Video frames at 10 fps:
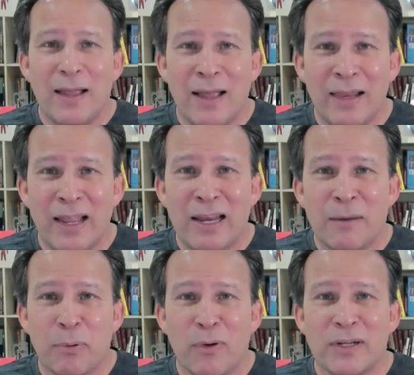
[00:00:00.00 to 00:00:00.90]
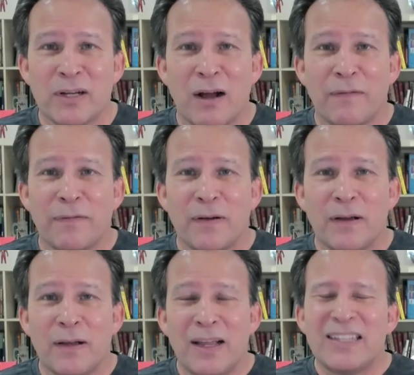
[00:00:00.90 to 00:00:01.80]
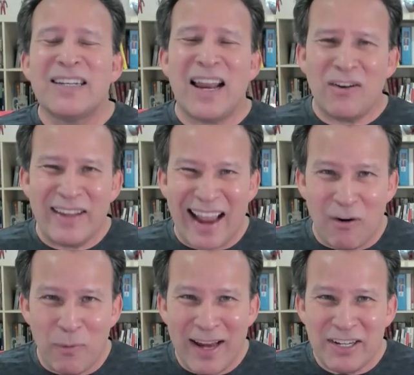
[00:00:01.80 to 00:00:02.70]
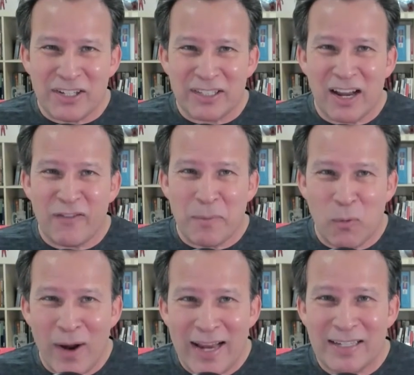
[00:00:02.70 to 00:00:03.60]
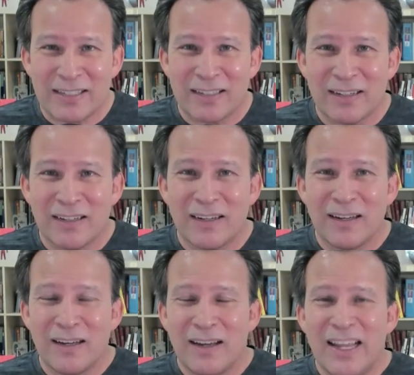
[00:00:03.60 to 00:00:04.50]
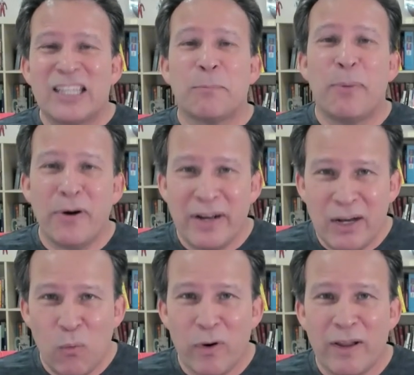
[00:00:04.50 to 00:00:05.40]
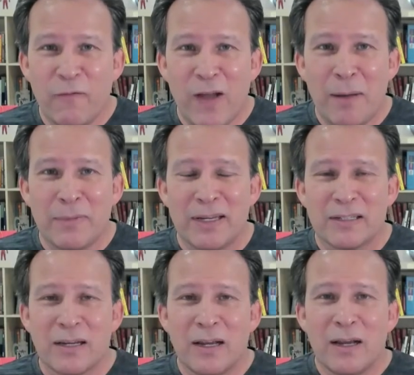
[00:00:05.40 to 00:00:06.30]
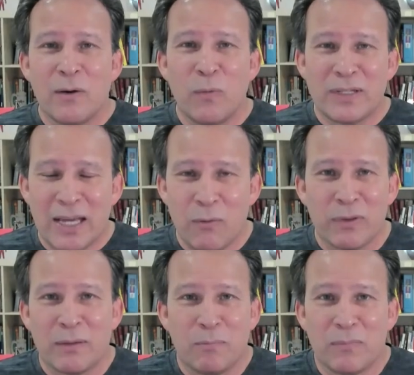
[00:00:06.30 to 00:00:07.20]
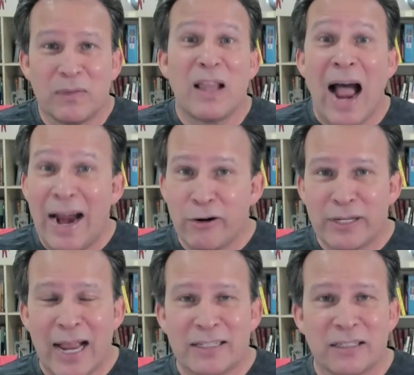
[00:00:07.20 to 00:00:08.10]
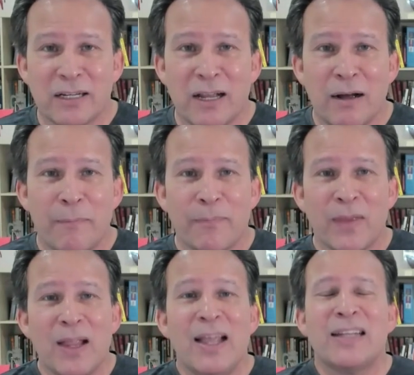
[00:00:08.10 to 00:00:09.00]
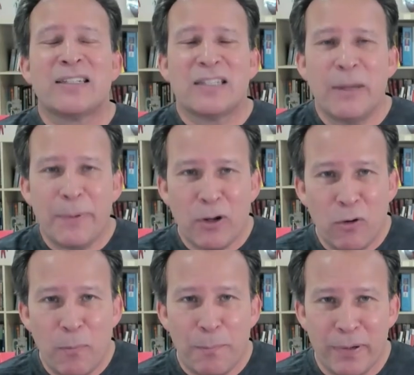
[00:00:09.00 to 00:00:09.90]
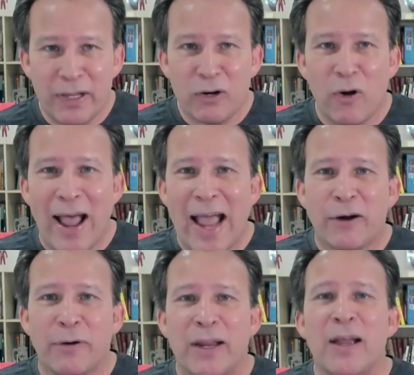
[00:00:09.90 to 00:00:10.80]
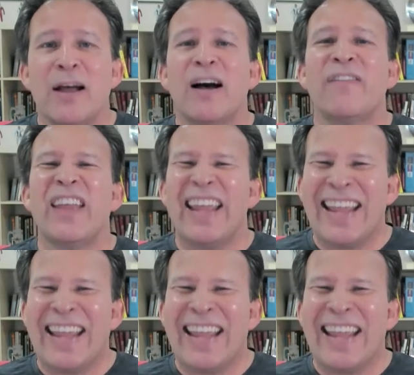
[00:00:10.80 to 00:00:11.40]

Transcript: and laying employees off. It's not only outrageous government waste, it's burdening working families with higher taxes to come. It's typical political hackery of the